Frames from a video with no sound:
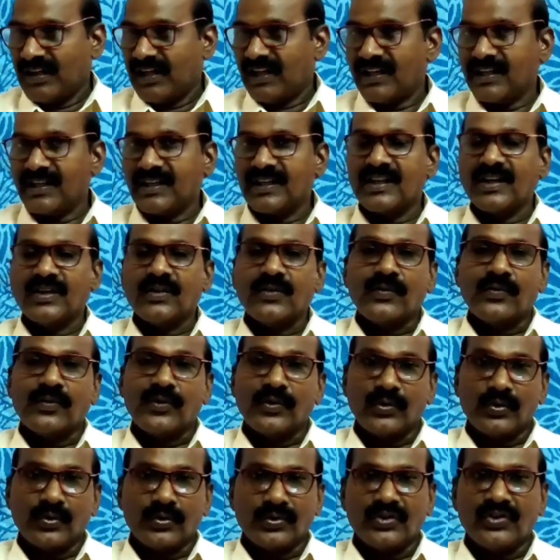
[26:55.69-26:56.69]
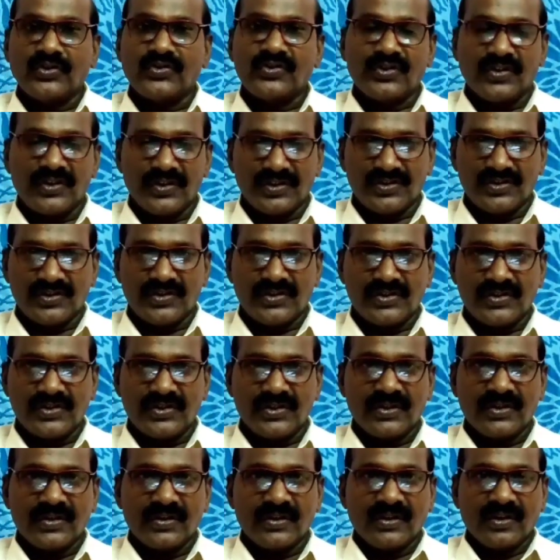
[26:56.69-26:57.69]
Nick
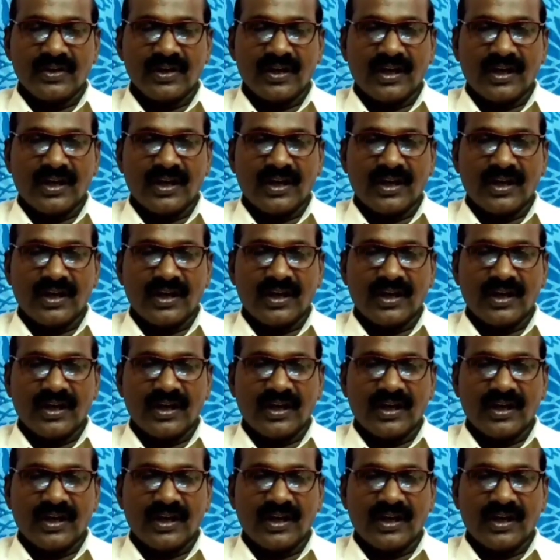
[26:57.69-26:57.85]
Vujicic.